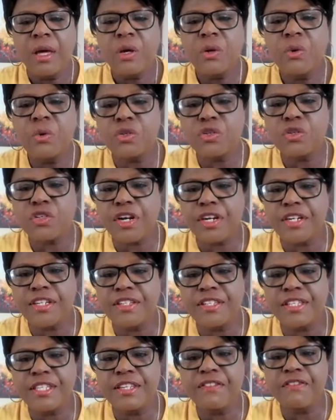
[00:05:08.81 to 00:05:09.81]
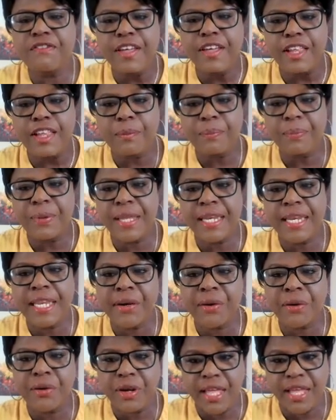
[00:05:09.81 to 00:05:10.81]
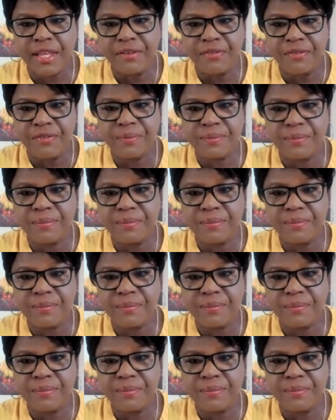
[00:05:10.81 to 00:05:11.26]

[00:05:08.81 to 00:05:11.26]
who starts to develop an inner life.